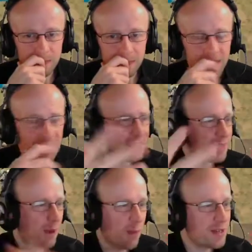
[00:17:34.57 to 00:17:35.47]
You see,
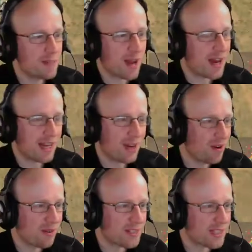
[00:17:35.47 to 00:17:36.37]
the problem with this battle, I
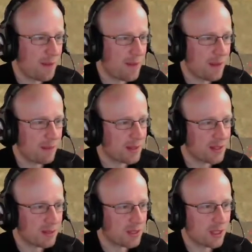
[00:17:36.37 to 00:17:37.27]
can't skip it because
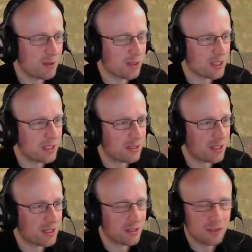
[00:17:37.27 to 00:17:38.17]
there was so much
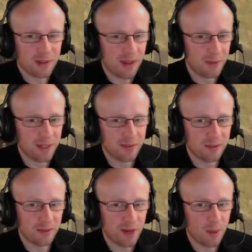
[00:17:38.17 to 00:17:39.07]
interesting stuff happening
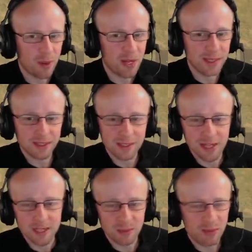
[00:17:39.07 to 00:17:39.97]
through it and why I did
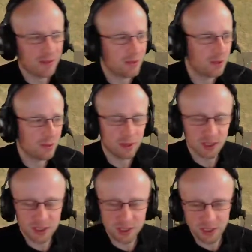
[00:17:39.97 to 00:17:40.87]
that. So we might have to go and
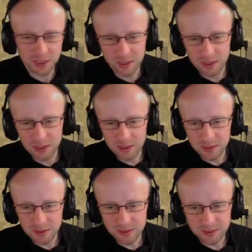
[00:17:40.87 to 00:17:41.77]
watch
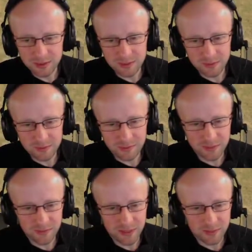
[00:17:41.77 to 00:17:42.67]

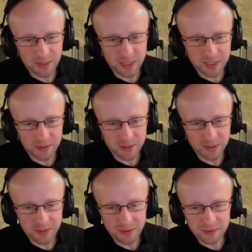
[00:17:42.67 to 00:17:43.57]
15 minutes of it,
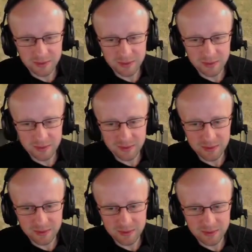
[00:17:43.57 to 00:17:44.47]

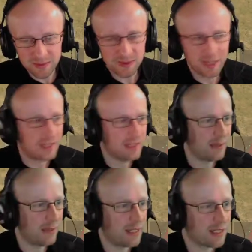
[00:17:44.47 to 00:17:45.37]

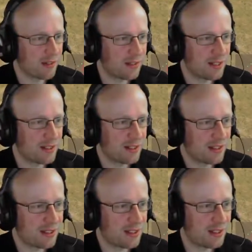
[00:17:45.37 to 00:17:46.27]
18 minutes of it,
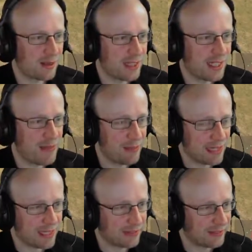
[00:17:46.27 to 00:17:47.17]
28
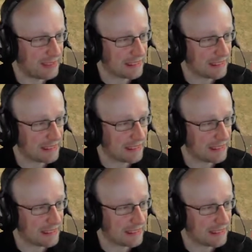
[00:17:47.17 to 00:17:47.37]
minutes of it.